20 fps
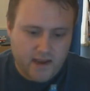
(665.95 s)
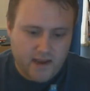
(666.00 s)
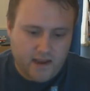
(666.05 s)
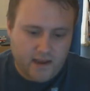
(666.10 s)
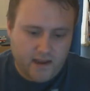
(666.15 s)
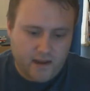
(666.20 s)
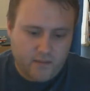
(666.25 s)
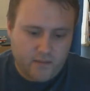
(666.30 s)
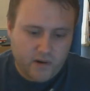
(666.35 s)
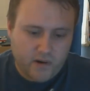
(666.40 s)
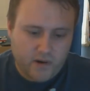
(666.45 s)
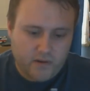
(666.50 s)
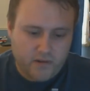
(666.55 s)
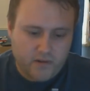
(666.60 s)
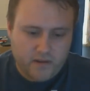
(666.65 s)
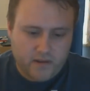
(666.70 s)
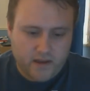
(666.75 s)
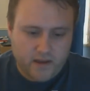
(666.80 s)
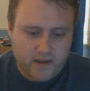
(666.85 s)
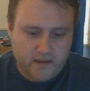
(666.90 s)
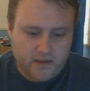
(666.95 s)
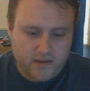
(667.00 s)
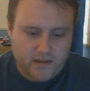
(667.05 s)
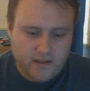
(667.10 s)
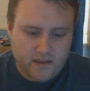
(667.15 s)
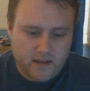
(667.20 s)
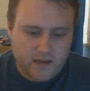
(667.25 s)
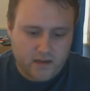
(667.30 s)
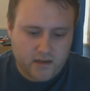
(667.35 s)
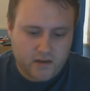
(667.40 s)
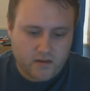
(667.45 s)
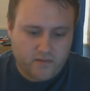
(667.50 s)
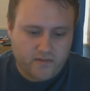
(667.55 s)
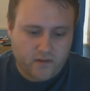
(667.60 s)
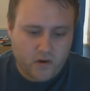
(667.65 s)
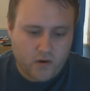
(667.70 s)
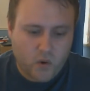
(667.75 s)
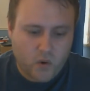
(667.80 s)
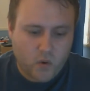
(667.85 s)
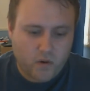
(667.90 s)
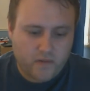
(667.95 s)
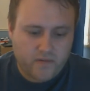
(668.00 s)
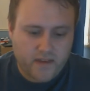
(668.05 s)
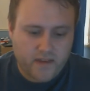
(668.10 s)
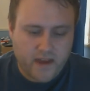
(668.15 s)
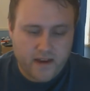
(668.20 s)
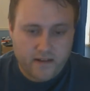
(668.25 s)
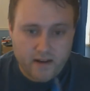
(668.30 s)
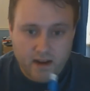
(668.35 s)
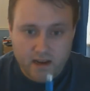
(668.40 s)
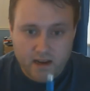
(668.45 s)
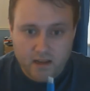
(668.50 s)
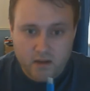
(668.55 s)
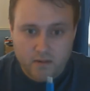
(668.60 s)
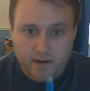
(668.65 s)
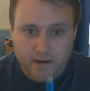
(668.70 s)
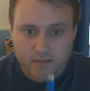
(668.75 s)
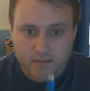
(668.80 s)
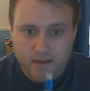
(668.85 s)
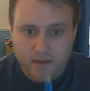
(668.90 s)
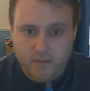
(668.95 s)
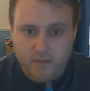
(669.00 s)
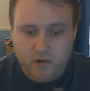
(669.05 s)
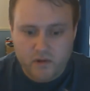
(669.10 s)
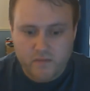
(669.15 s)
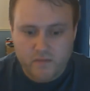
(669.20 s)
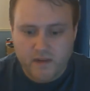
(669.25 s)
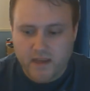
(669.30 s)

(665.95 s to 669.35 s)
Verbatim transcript: uh, blue that they that they do for all of their uh, U S B ports.